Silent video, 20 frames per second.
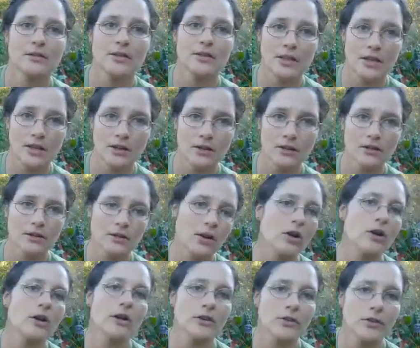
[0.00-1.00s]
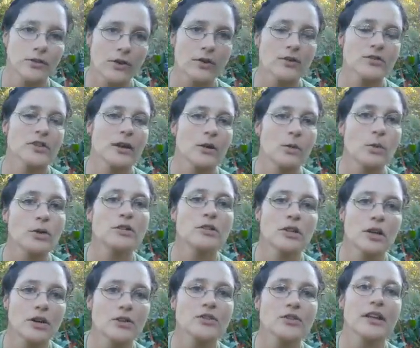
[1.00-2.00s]
year, or as far as like winter
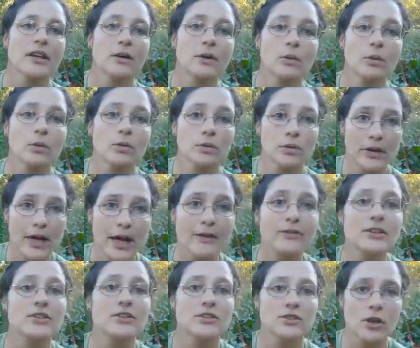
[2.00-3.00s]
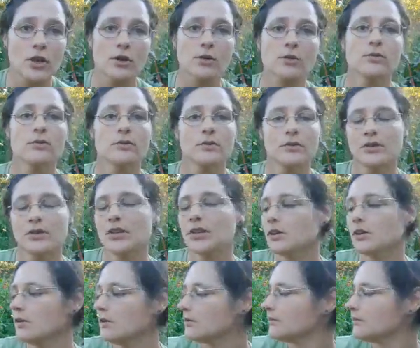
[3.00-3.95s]
goes, like a heavy snow year.